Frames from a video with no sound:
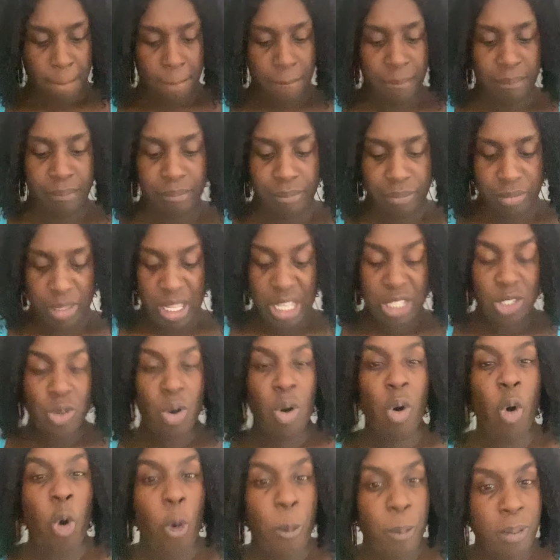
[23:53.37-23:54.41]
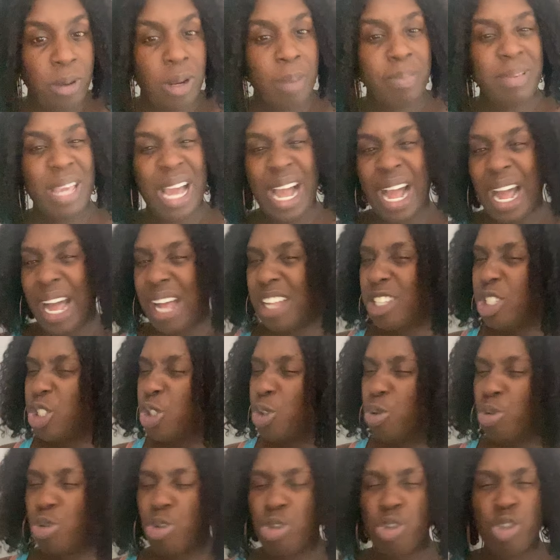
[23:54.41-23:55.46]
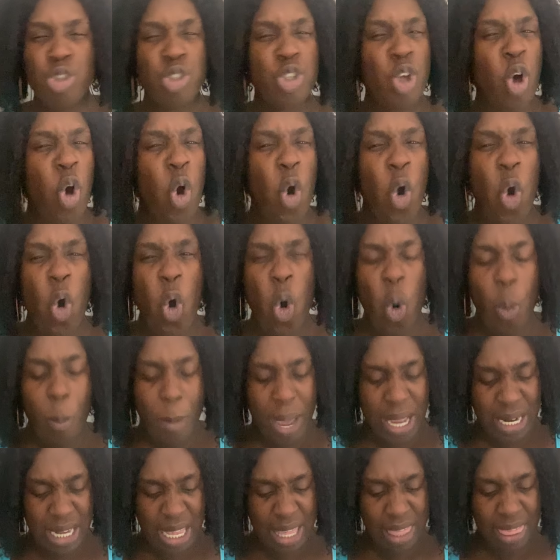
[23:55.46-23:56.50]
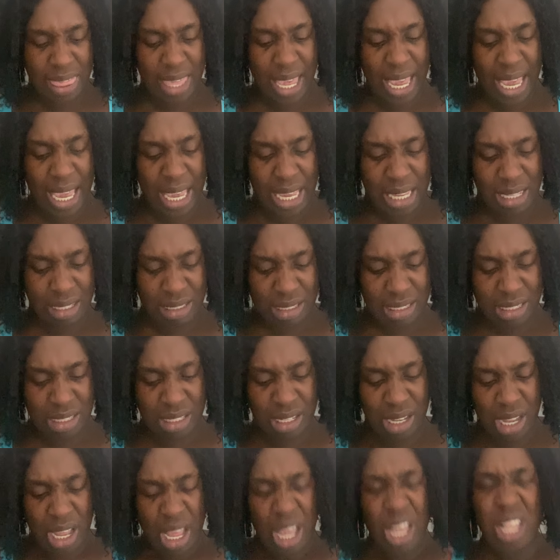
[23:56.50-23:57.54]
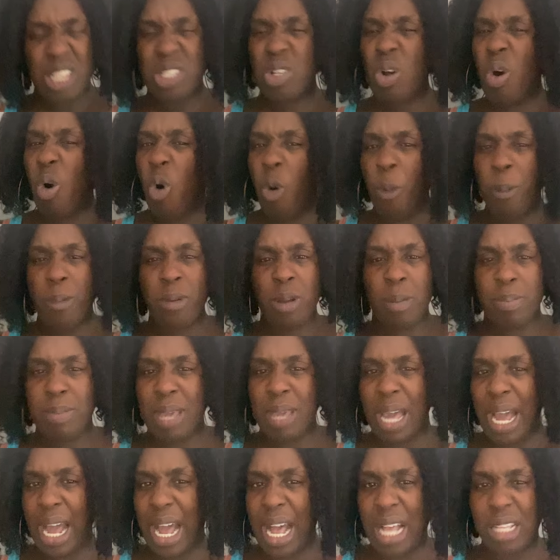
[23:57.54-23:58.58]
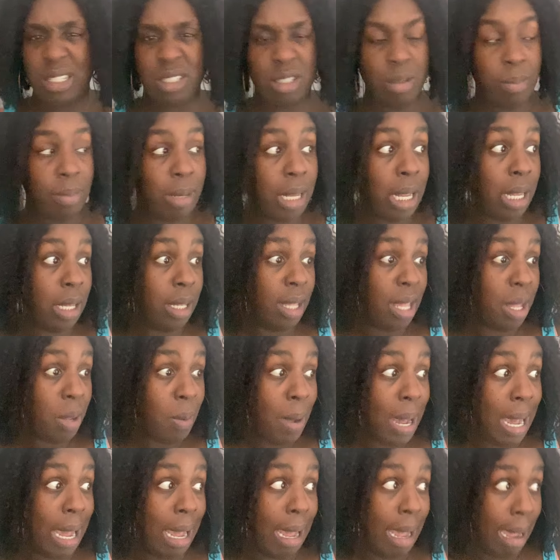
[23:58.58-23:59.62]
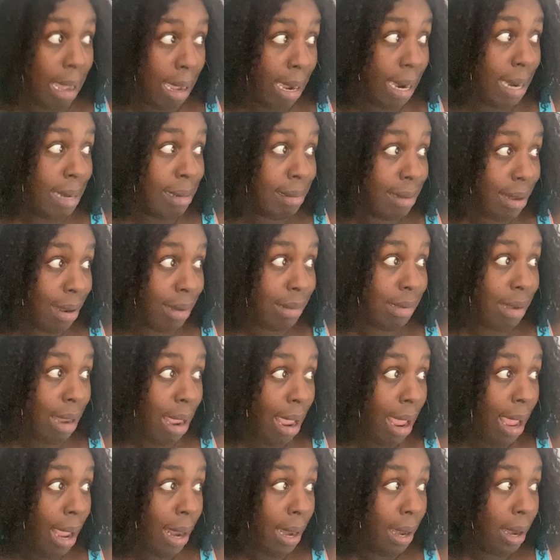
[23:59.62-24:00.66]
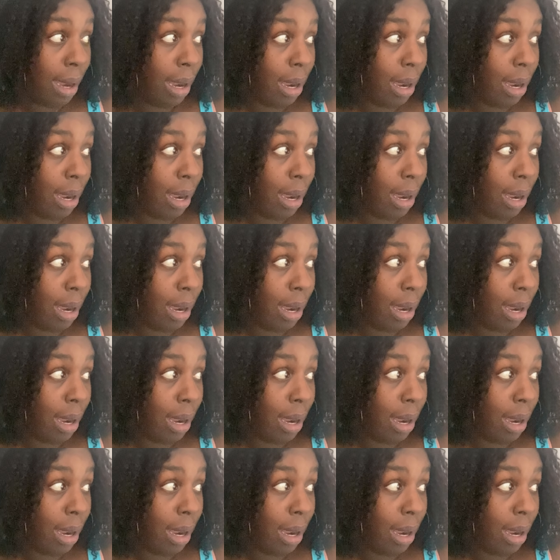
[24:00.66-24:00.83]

It's going to open up your eyes to so many things. It's going to open up your eyes and be like, yo, I did that?